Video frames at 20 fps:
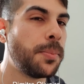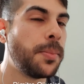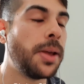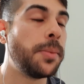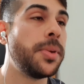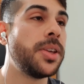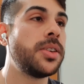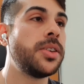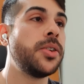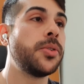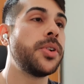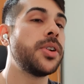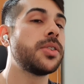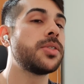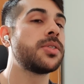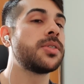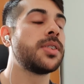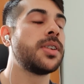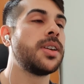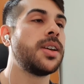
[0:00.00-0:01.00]
Maybe curious,
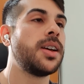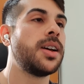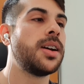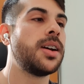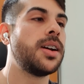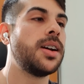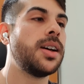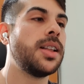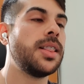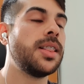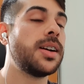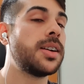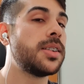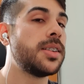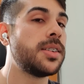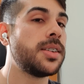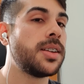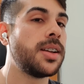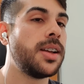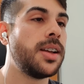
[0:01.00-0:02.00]
a
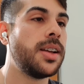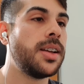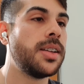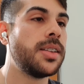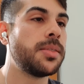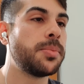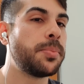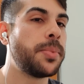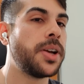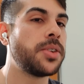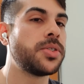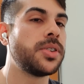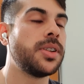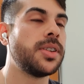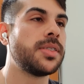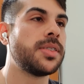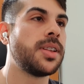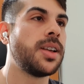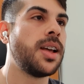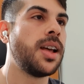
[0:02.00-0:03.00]
learner, and
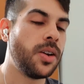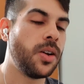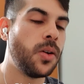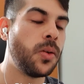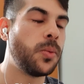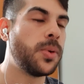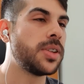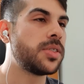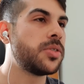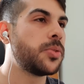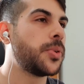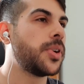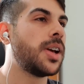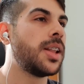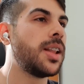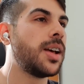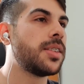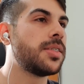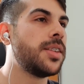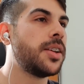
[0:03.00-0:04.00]
passionate. Once you
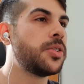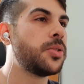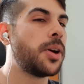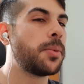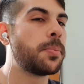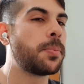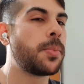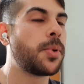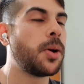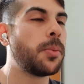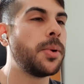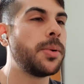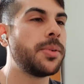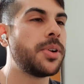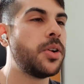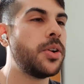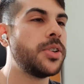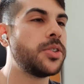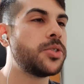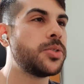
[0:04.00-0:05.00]
realize that you are probably
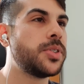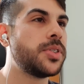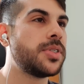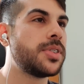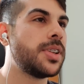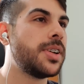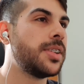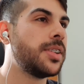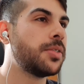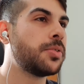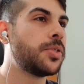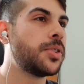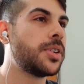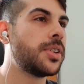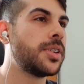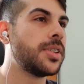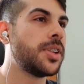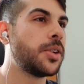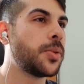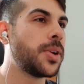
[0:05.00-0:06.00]
going to study for
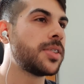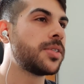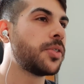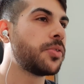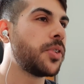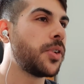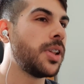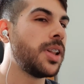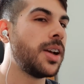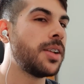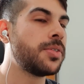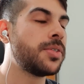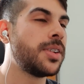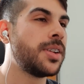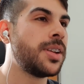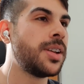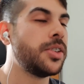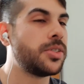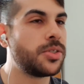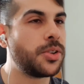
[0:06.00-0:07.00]
the rest of your life,
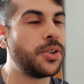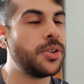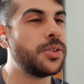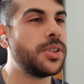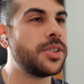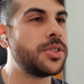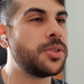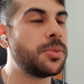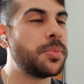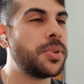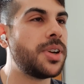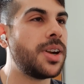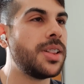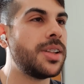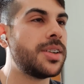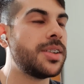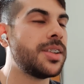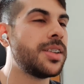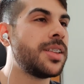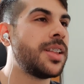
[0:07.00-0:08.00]
so you need to be a
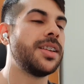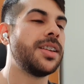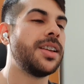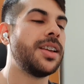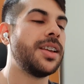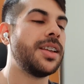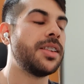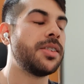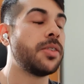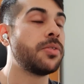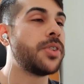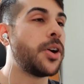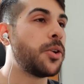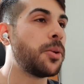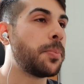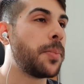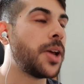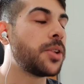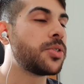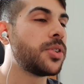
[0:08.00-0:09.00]
learner and be very
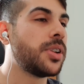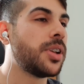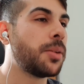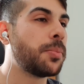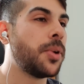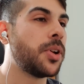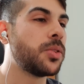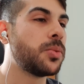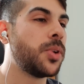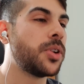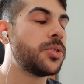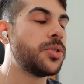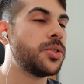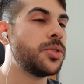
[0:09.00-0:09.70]
passionate about what you